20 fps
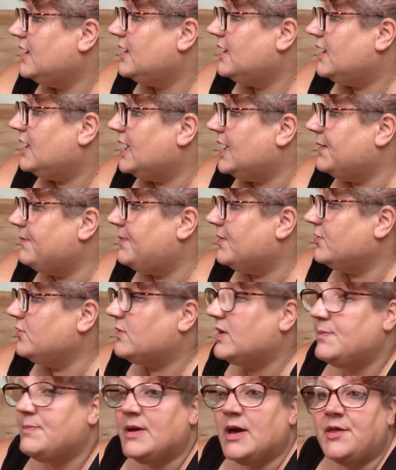But on the
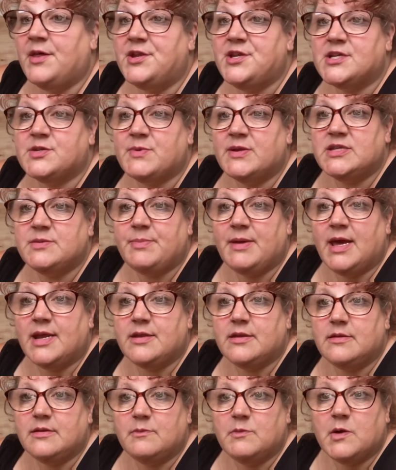way back, they just went to bed
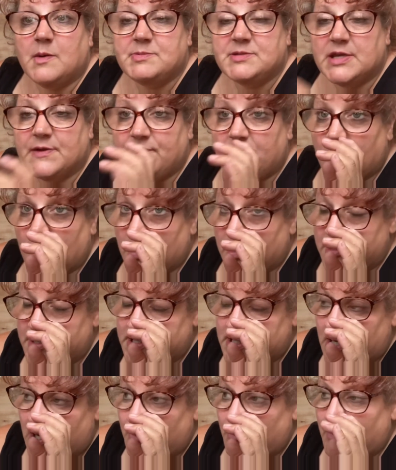and we're absolutely fine.
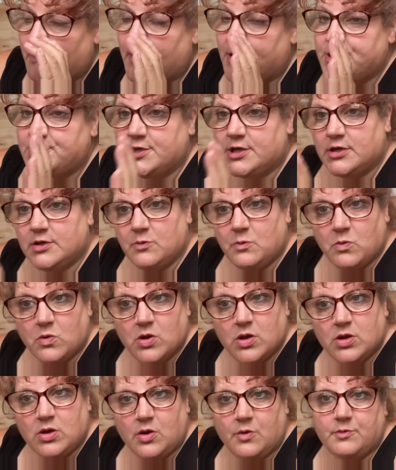So we're actually going to
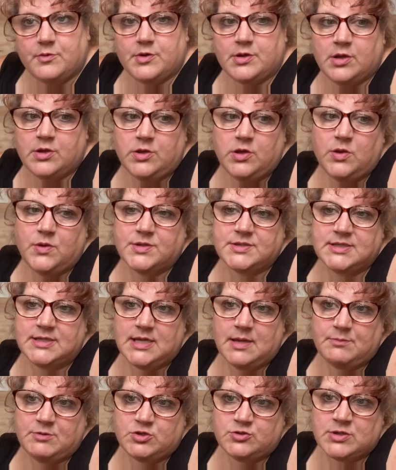work on using
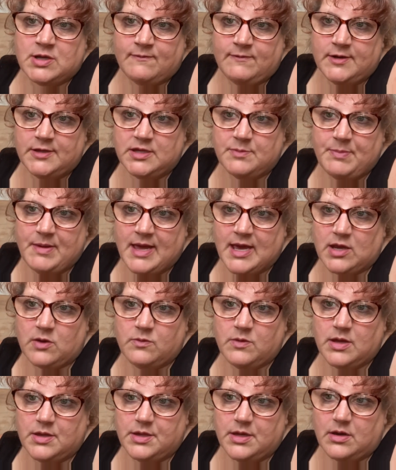them to travel in the back
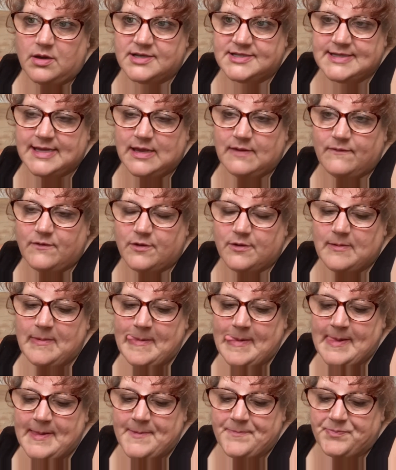where they are safer
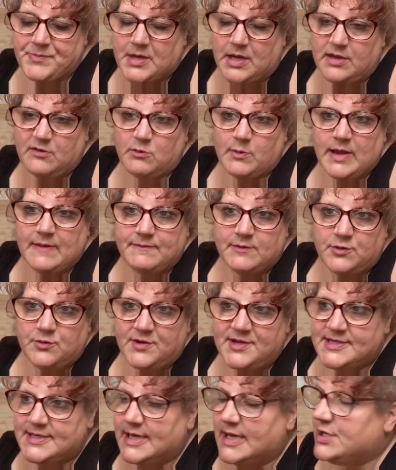and they're away from the
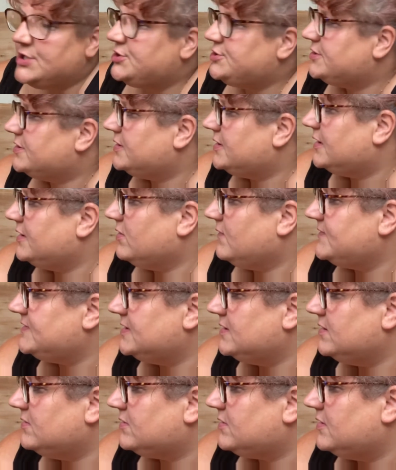noisy engine. And obviously
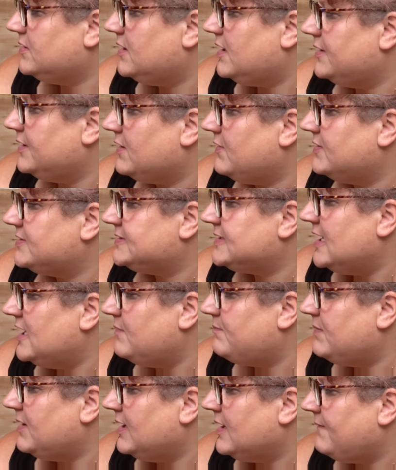not going to, and that will save
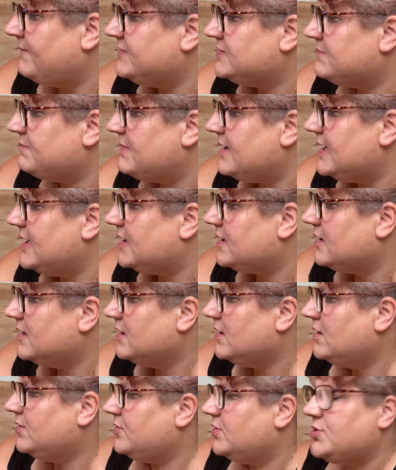me having to make
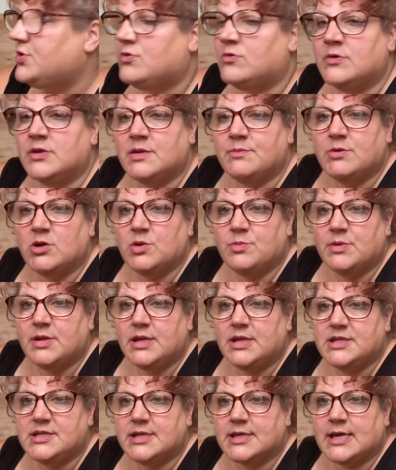the door at the moment
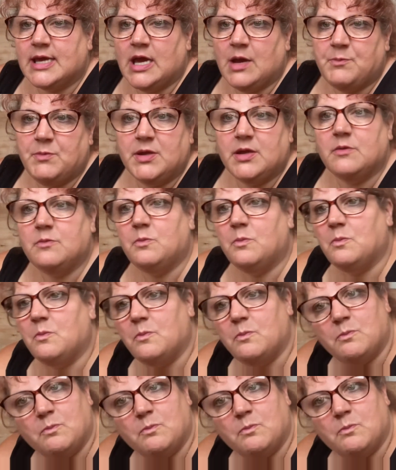into the cab. We can